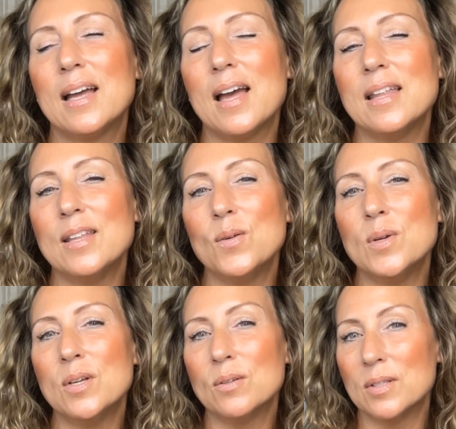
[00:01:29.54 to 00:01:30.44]
I think we
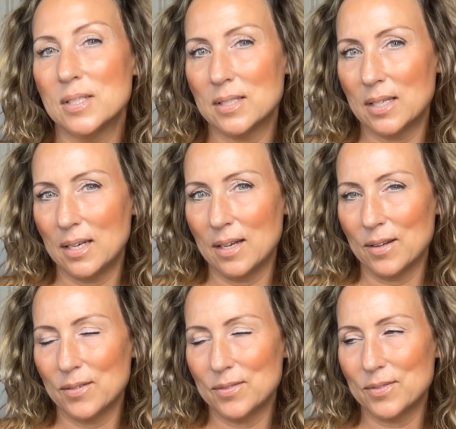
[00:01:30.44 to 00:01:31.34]
don't listen
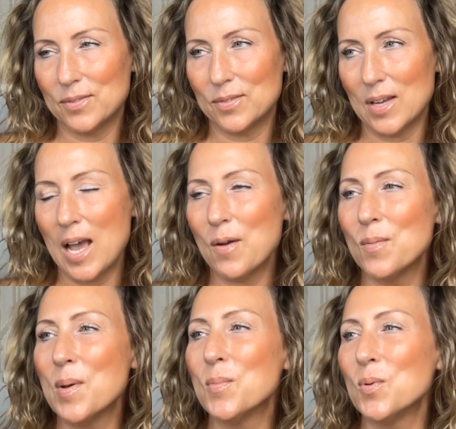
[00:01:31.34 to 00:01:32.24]
enough. I
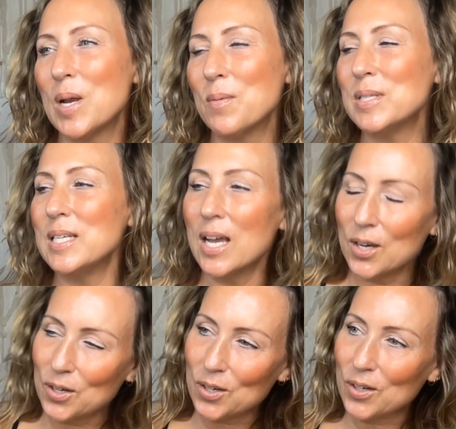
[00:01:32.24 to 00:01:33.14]
remember when I was
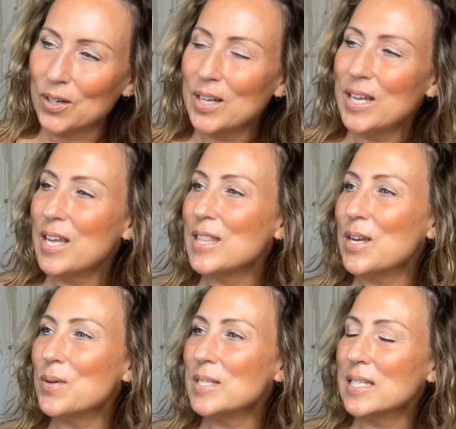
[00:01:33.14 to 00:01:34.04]
younger, there
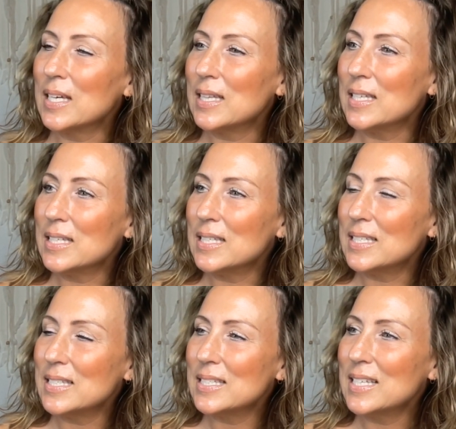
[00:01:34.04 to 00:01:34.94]
was like
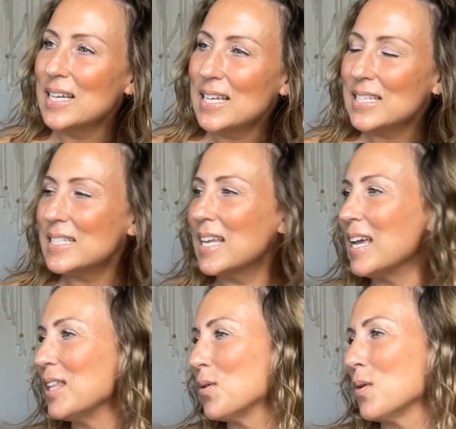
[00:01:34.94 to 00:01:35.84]
this
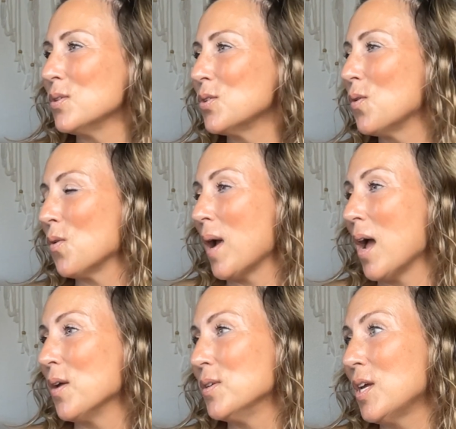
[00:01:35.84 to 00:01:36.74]
saying that always go
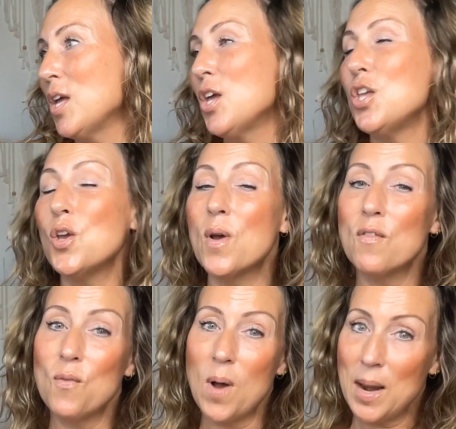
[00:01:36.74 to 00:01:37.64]
around, you
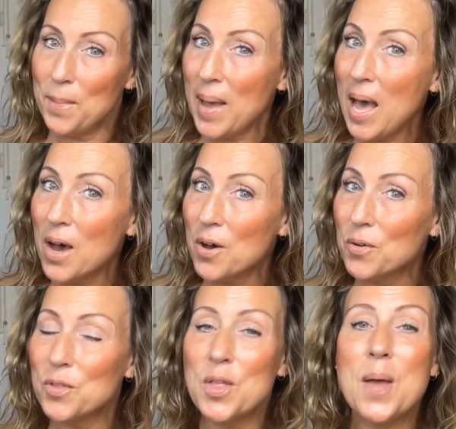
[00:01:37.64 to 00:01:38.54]
have one
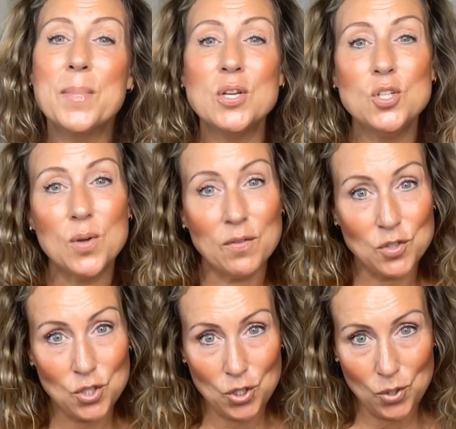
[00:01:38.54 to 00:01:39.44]
mouth, but you have
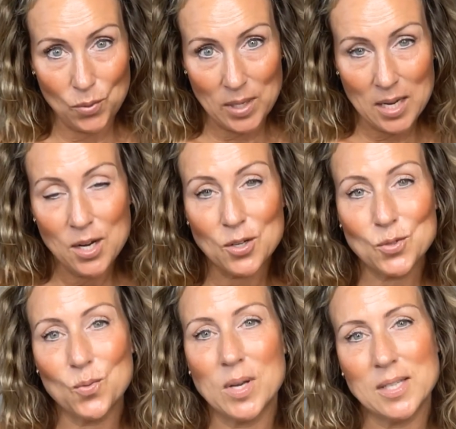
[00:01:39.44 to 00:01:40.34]
two ears.
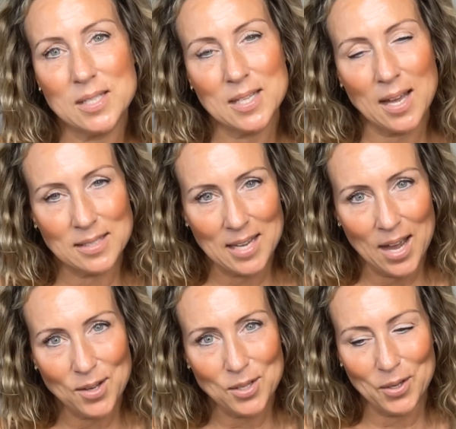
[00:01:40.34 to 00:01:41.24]
What does that
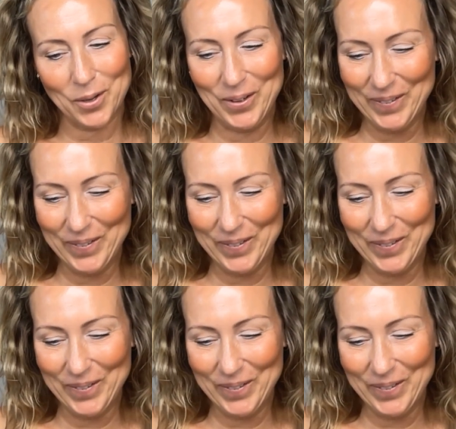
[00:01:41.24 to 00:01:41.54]
tell you?